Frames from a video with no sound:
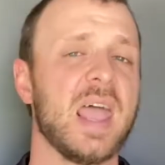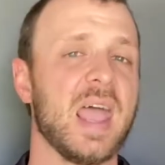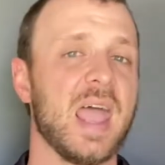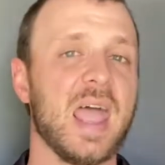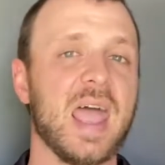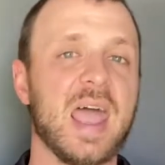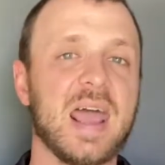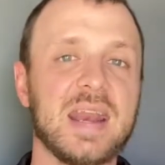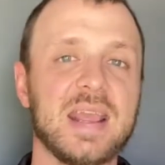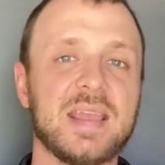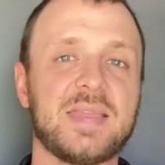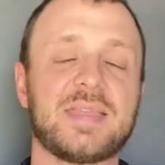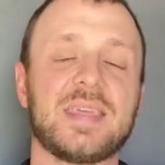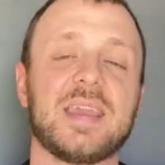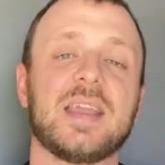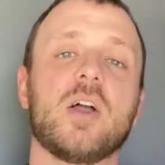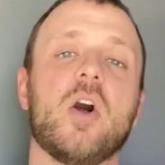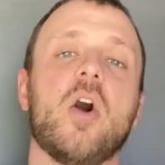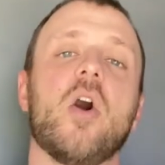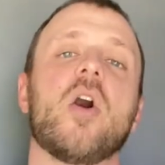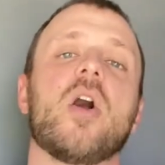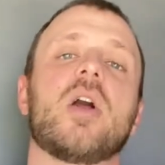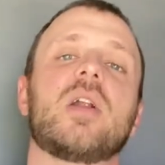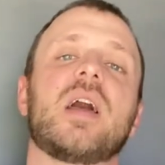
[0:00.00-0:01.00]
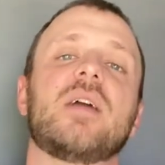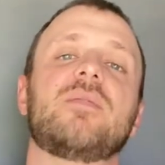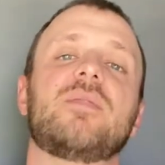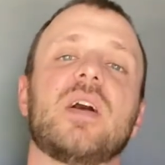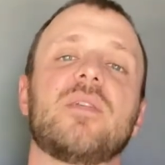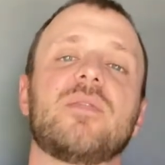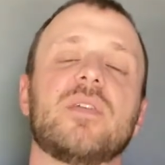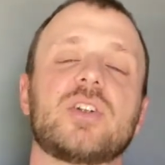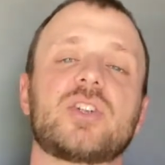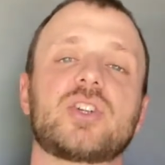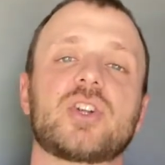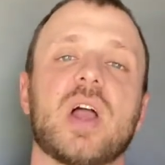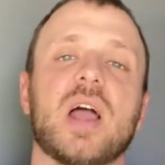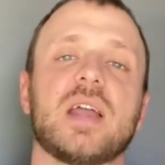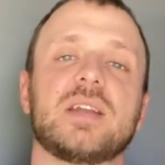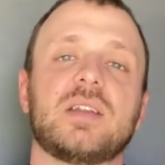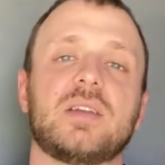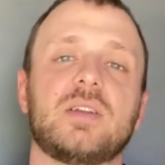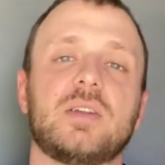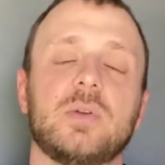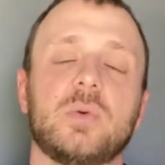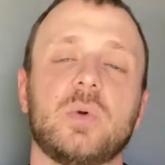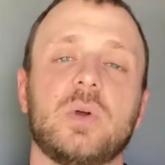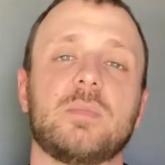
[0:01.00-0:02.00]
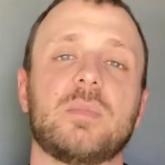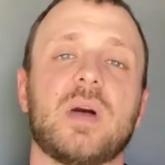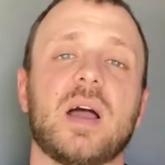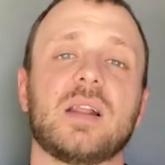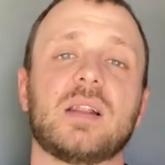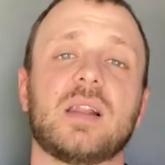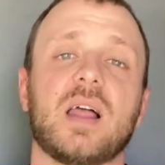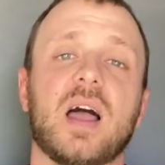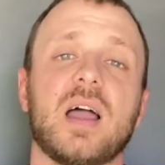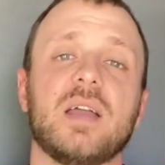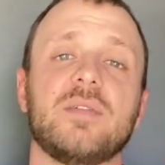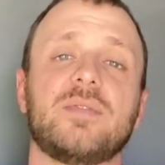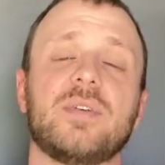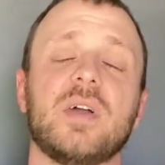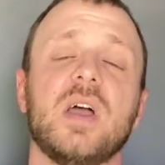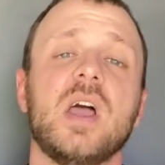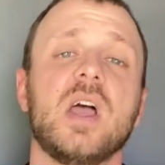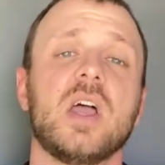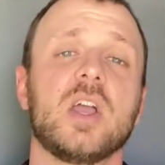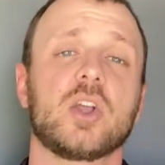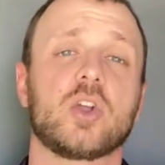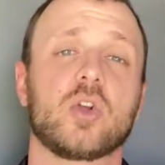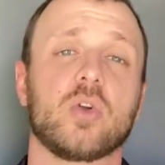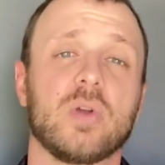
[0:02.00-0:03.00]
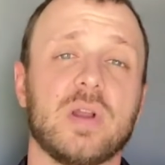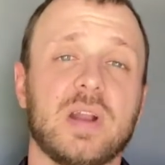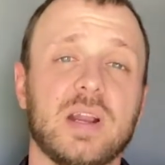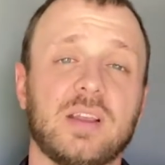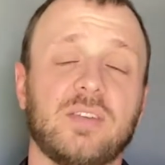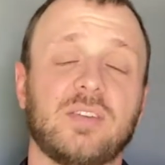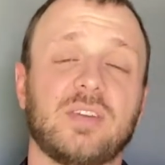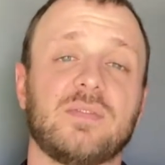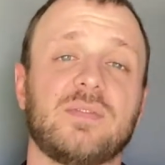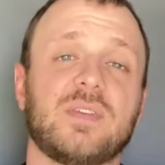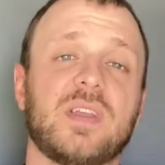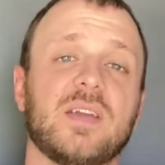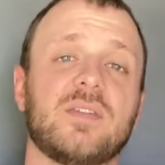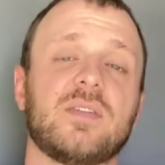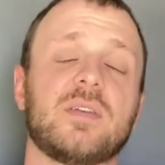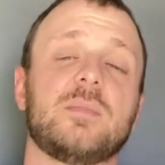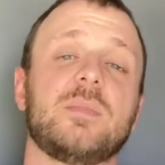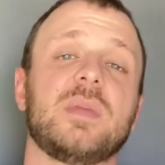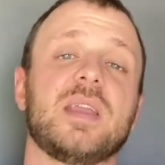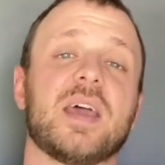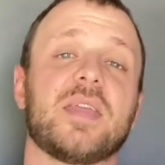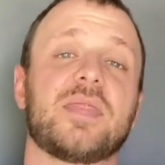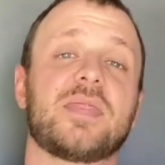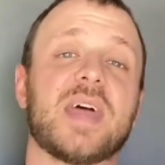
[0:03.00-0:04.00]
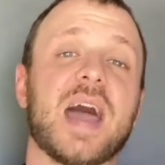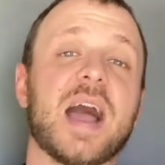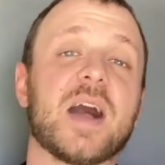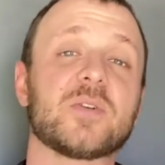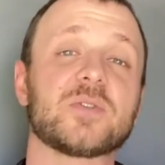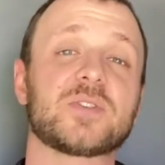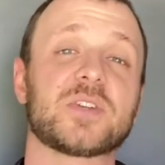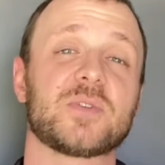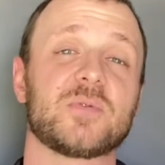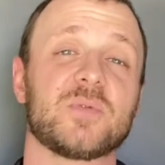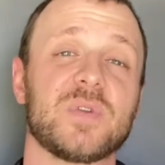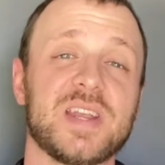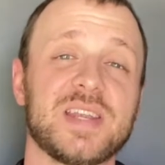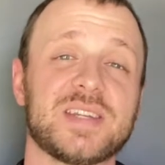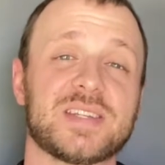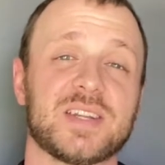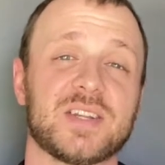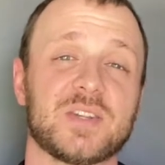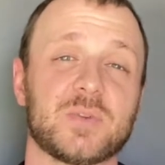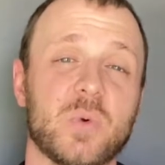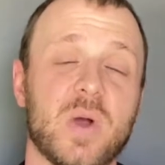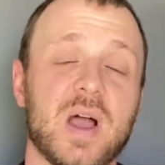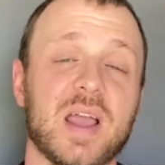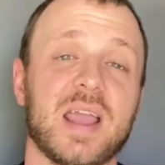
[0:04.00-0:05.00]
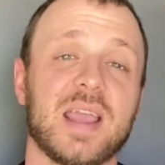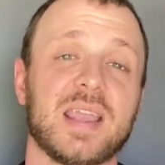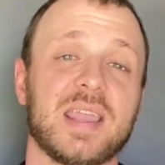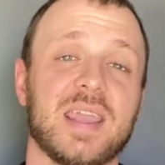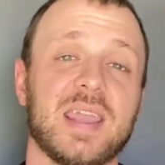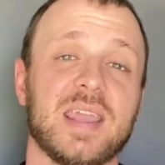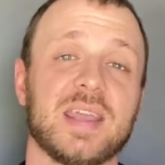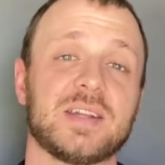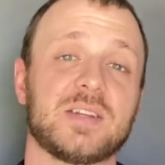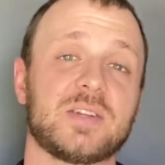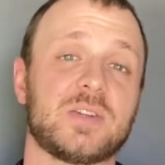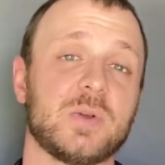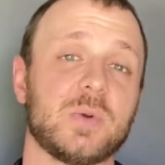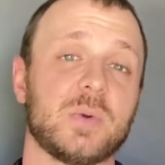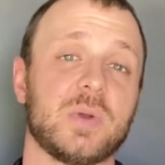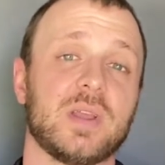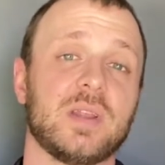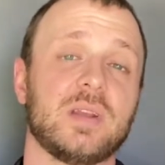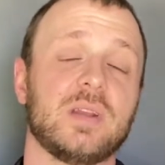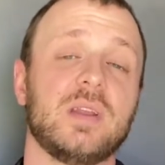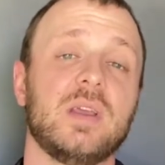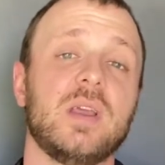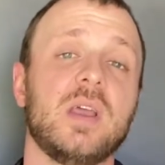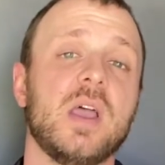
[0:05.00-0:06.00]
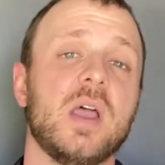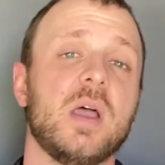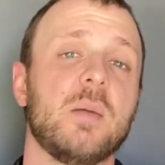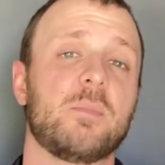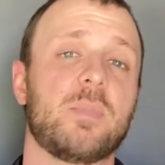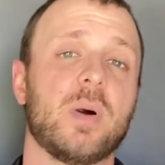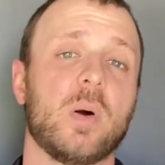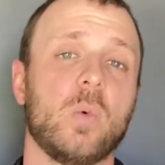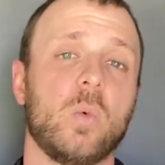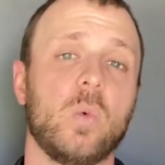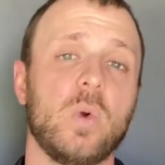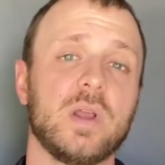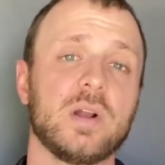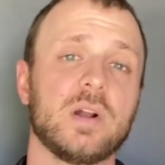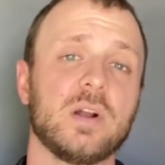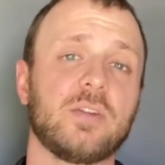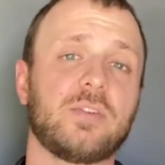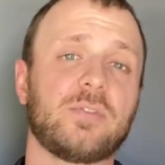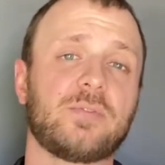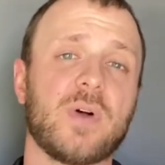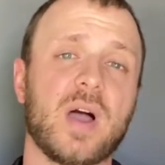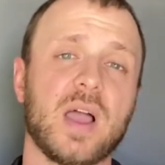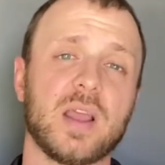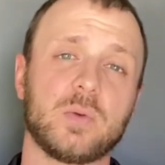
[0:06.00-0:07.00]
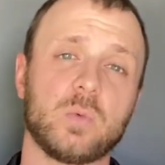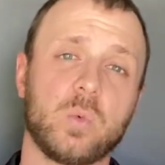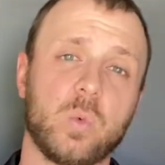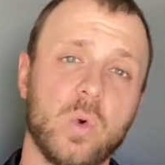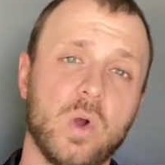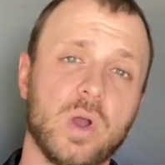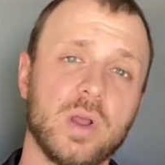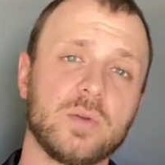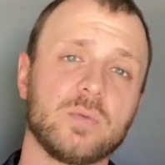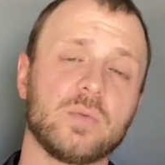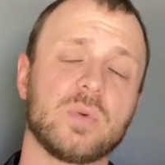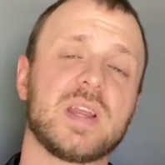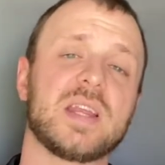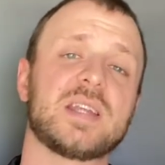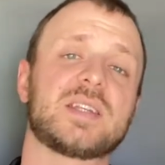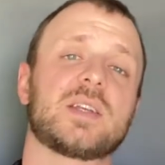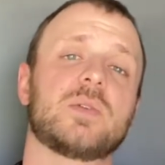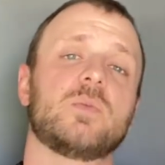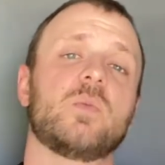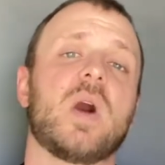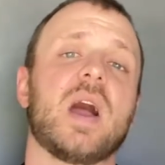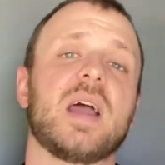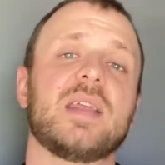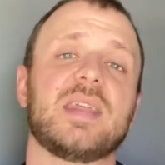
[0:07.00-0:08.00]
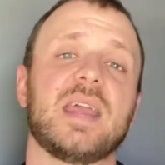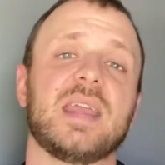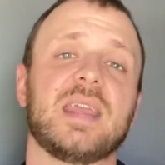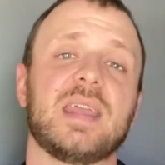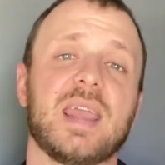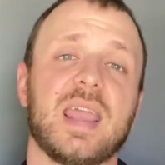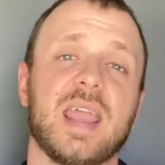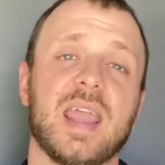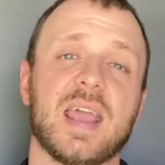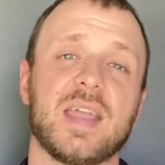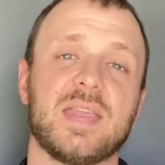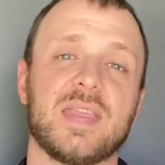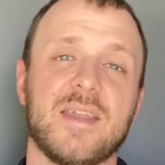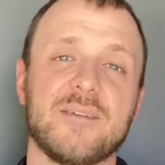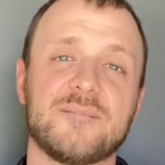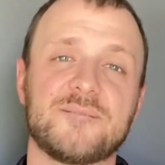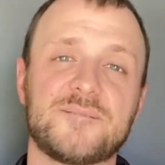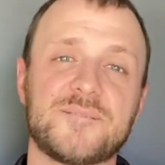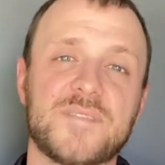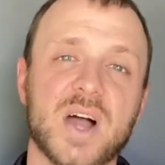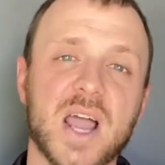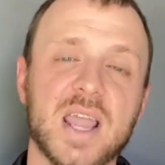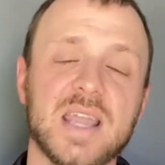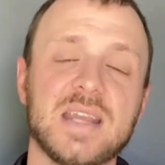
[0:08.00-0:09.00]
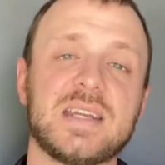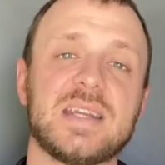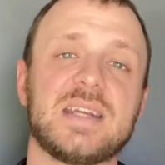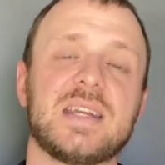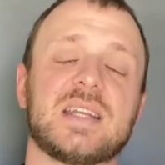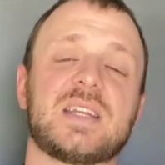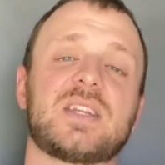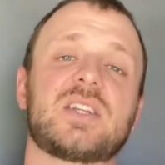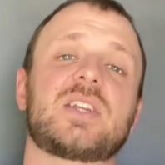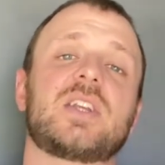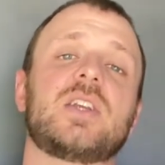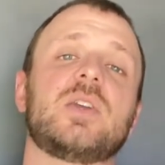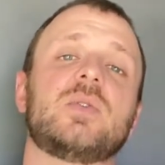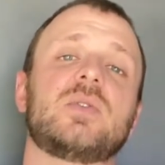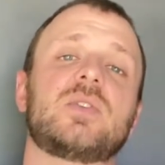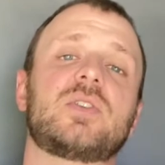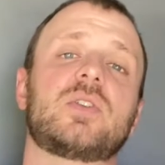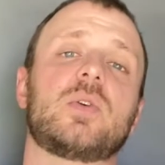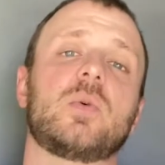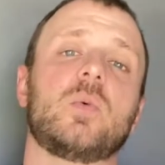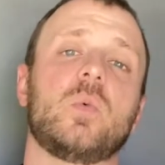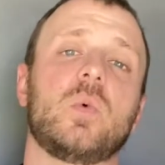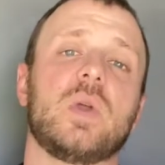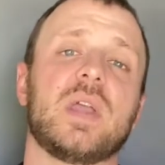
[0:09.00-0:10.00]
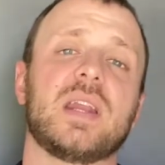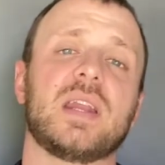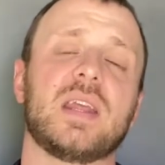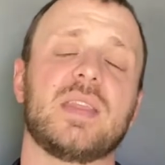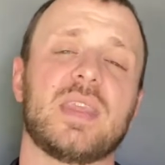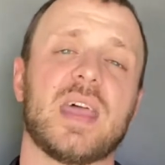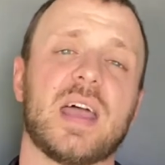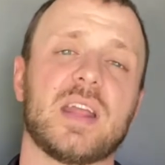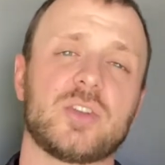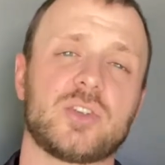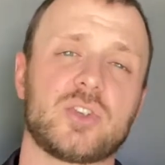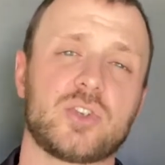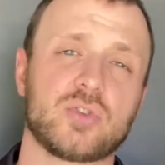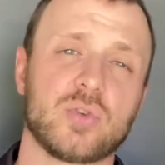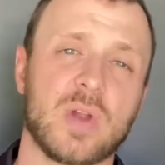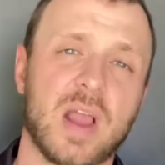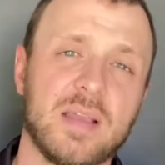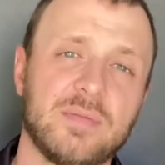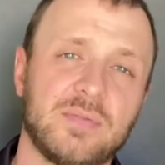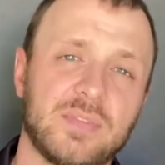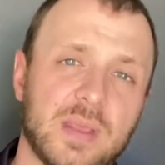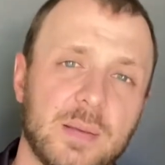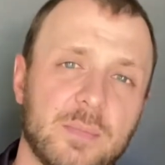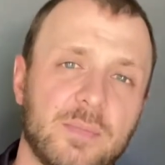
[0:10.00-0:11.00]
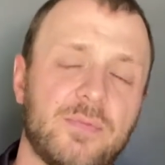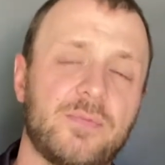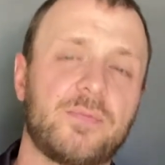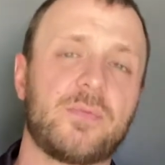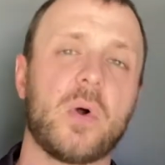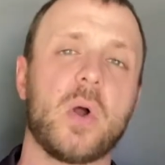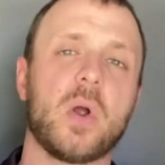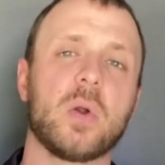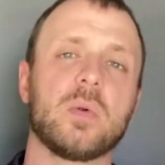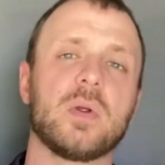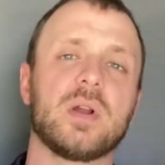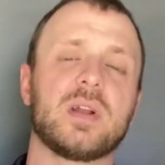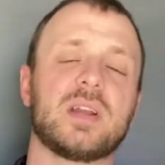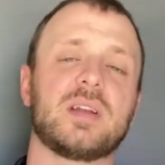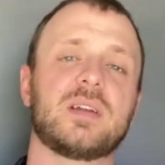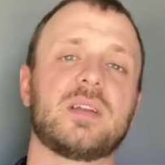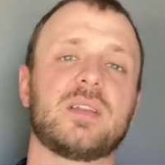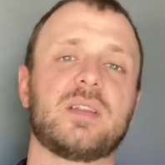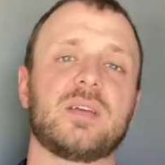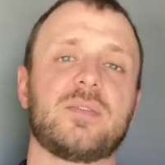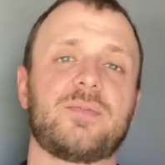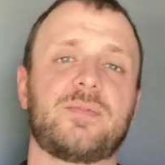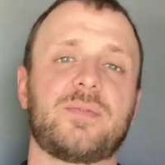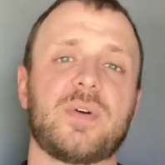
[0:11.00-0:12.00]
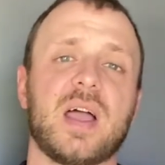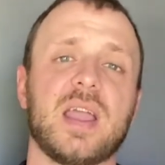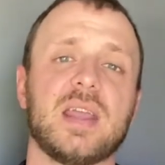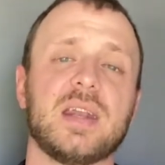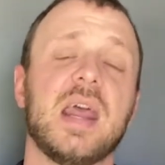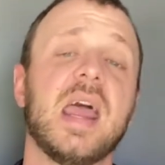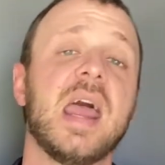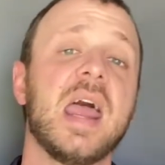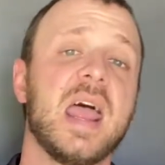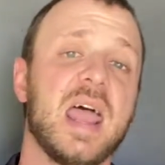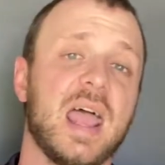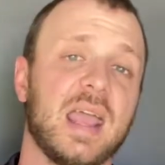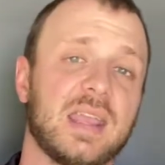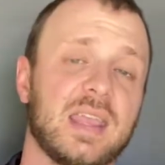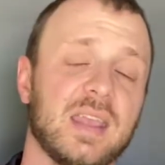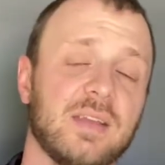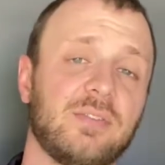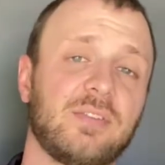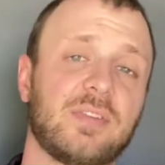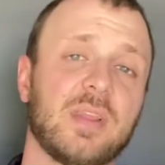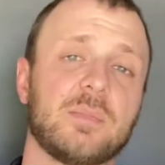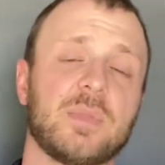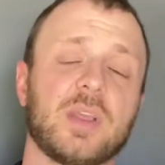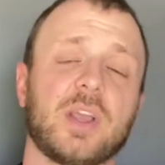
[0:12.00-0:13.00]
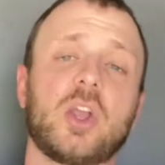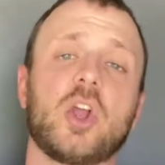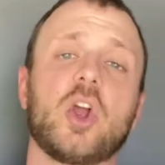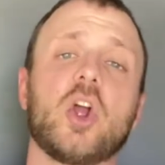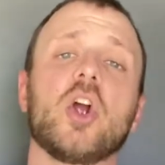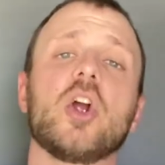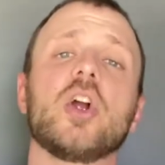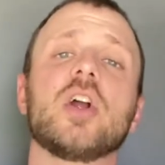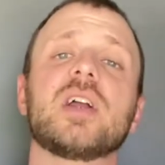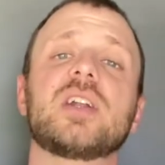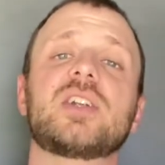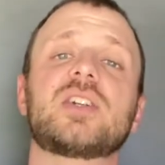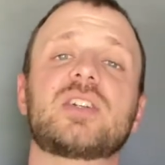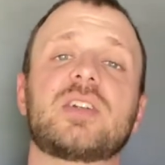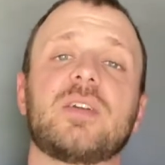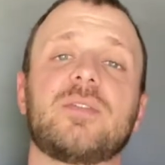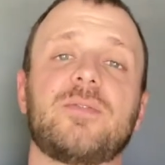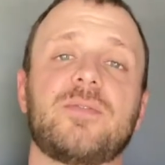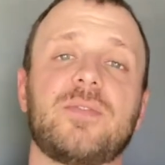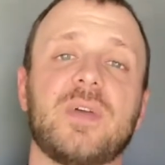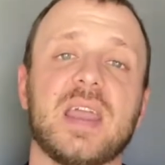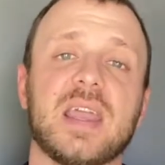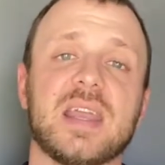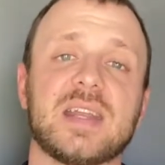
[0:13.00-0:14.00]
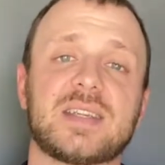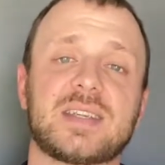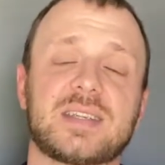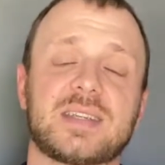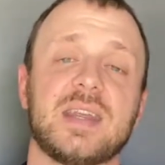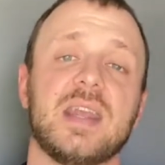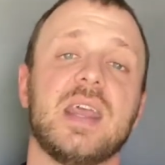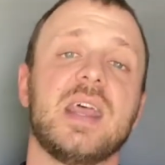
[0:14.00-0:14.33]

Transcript: Anything hard I've ever tried to do in my life, critics have given me 1,000 reasons why I can't do it. But winners find one reason why they can. They find an excuse to win, and that drives them forward into the fight and gives them the courage to face